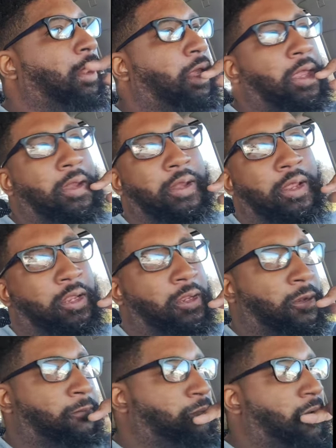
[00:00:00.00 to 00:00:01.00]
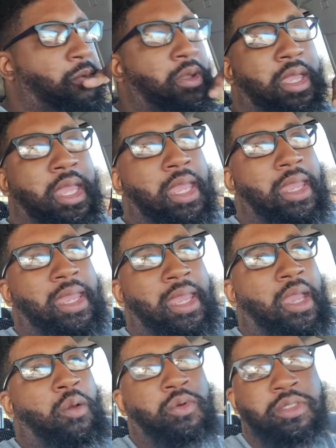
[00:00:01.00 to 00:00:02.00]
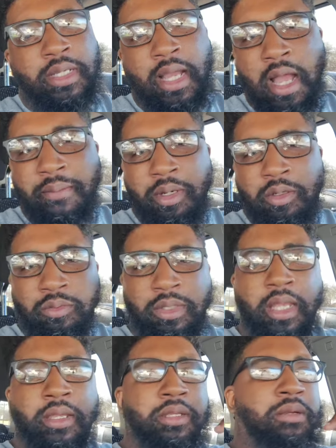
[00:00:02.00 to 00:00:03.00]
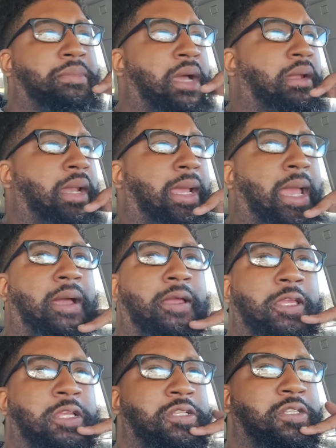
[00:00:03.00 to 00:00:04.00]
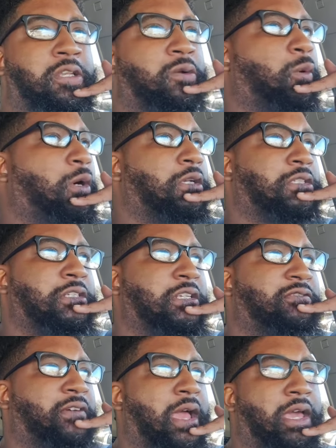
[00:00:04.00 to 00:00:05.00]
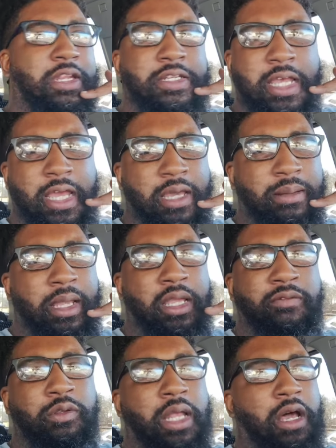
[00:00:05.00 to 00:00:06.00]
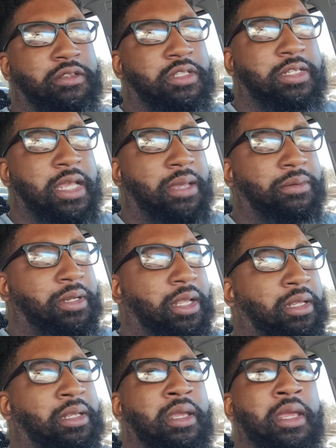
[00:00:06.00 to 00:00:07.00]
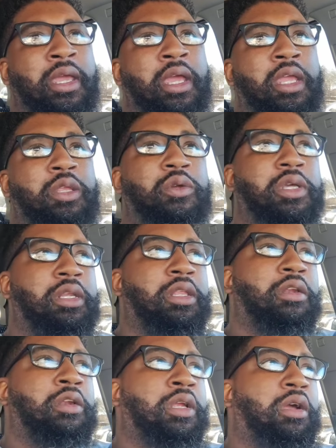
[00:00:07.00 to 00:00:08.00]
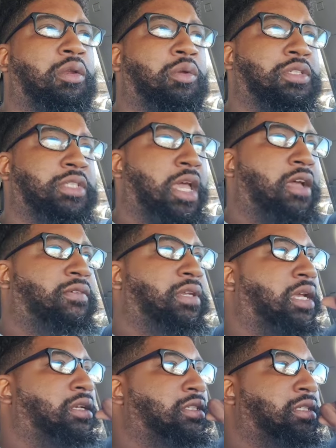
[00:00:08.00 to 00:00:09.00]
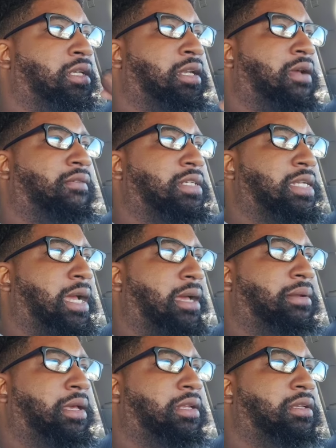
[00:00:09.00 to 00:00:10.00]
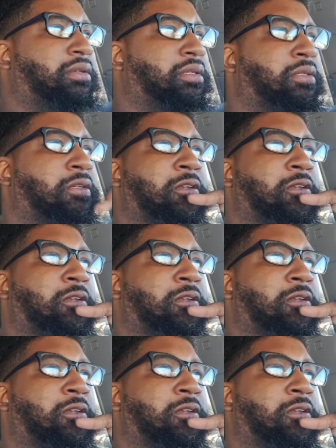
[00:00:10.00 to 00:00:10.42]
And it was comical thinking about, like, how easy it was to just find a job. Like, if you lost a job today, you could literally go to a staffing agency and have a job that evening.